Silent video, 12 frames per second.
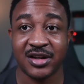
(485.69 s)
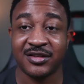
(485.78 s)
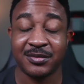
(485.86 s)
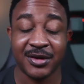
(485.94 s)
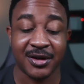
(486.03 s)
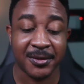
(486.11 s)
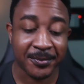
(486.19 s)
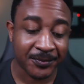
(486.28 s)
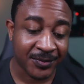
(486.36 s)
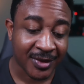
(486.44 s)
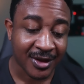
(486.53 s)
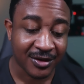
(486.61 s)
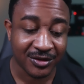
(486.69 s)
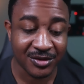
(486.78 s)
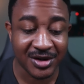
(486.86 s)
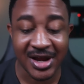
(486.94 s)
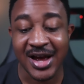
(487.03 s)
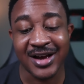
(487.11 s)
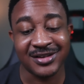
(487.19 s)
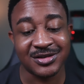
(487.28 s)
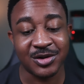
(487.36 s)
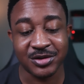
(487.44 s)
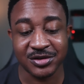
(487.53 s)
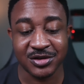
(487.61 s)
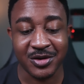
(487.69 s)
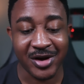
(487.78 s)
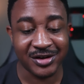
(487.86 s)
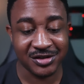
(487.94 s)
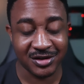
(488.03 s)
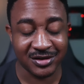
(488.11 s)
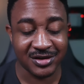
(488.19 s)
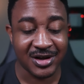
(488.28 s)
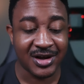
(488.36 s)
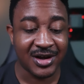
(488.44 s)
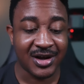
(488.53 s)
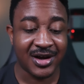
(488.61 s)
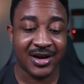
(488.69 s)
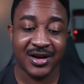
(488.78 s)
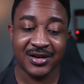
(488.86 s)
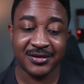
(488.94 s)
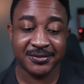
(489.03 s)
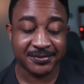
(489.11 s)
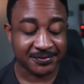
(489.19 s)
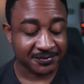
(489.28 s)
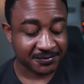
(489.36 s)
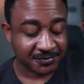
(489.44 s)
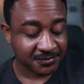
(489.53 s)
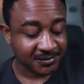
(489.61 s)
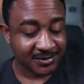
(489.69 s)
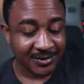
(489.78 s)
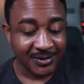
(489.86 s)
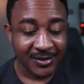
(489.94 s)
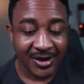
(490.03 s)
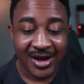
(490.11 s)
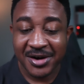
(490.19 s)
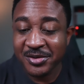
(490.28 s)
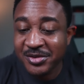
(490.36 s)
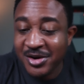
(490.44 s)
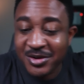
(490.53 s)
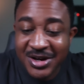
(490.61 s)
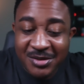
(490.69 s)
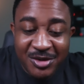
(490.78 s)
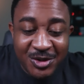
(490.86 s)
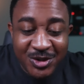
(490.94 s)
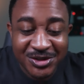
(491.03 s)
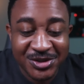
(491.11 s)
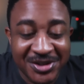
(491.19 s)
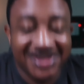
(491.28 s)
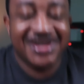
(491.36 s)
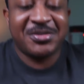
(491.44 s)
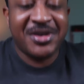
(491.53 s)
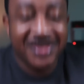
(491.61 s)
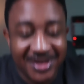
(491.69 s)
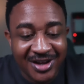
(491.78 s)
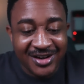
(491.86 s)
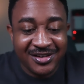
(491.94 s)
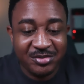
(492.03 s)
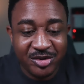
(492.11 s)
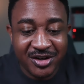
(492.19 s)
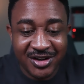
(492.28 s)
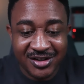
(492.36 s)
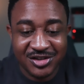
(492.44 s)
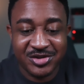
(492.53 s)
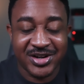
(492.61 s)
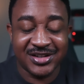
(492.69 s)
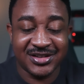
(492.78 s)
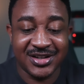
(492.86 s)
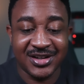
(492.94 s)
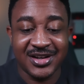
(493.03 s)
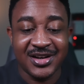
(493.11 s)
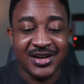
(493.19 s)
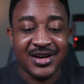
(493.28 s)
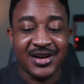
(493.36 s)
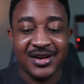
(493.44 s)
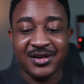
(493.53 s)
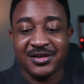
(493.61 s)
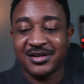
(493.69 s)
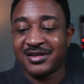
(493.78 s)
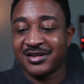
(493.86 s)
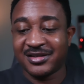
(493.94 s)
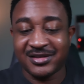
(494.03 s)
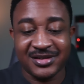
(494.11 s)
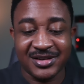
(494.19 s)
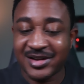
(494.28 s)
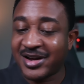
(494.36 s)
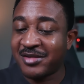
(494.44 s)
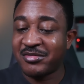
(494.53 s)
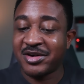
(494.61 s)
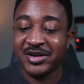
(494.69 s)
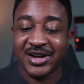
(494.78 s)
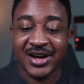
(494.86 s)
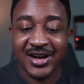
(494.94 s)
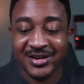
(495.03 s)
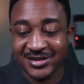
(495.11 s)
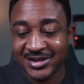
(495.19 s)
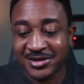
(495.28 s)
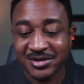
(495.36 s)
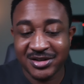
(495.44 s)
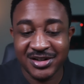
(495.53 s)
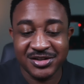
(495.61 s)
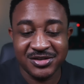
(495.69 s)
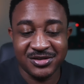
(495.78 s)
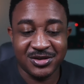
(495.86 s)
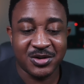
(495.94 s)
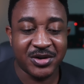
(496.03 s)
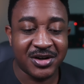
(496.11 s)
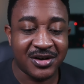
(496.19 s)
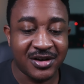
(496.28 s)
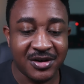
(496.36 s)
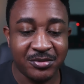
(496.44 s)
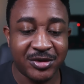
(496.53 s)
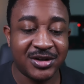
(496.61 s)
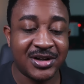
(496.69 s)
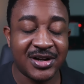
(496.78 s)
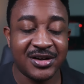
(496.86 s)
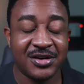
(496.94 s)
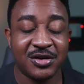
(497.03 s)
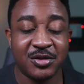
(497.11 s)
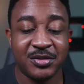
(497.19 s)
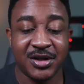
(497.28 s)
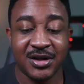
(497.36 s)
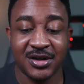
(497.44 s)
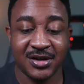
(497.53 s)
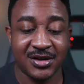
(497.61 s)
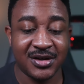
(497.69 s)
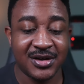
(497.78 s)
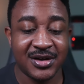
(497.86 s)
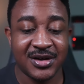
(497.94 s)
they speak. So they ask all those questions. And I don't know. Let me know what you think about that. It's pretty interesting because America has their own issues going on, but then they'll be